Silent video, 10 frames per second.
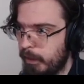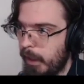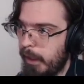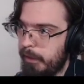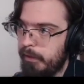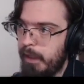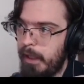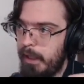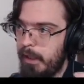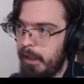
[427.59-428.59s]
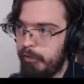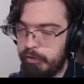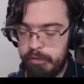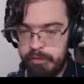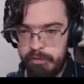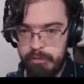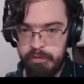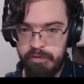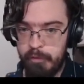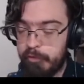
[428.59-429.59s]
And it just,
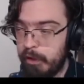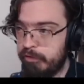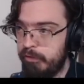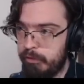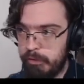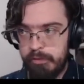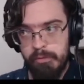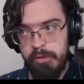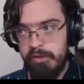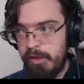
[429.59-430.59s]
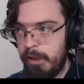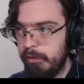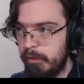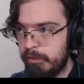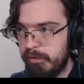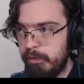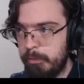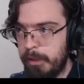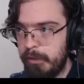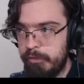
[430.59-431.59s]
step fraction goes through this endless
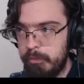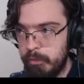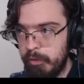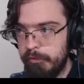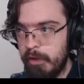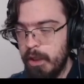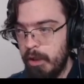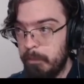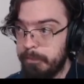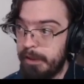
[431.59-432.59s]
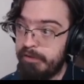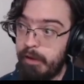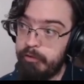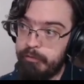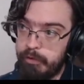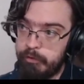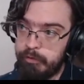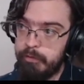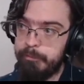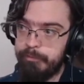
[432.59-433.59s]
loop as you move. On PlayStation
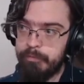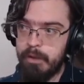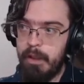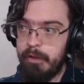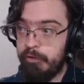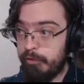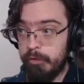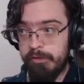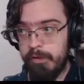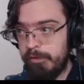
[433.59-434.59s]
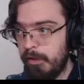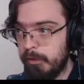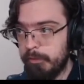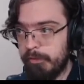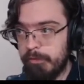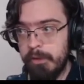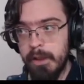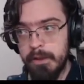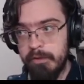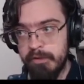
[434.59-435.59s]
version, it just constantly cycles through.
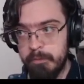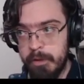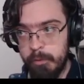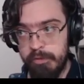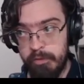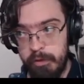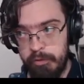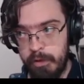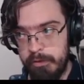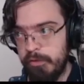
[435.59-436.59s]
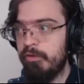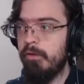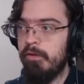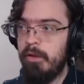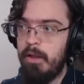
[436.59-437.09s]
It doesn't matter with screen transitions.